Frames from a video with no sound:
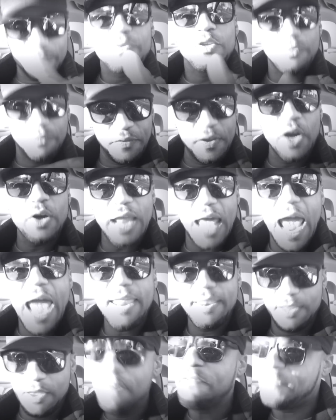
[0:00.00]
You feel
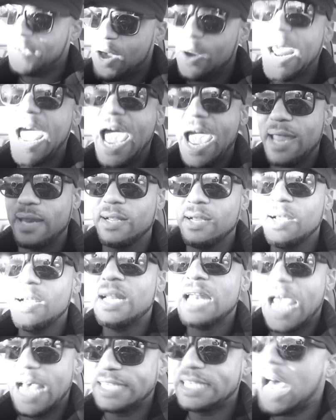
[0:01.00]
that?
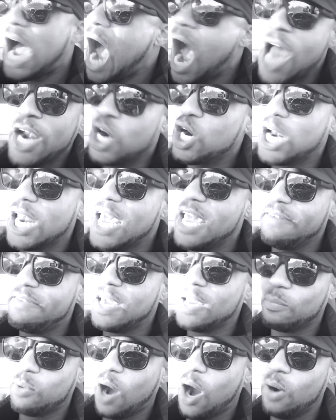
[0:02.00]
That's honor
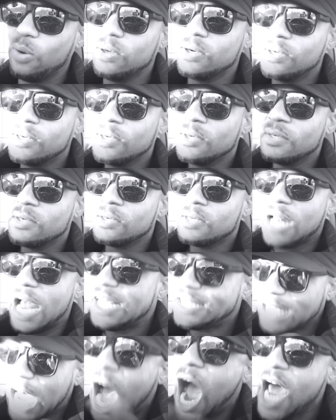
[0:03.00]
leaving, bro.
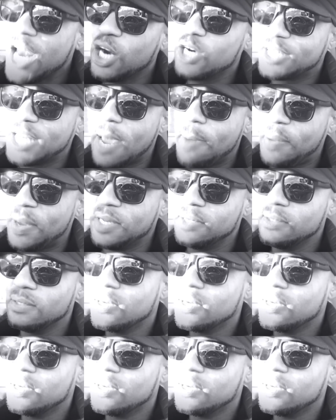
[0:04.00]
That's honor dipping.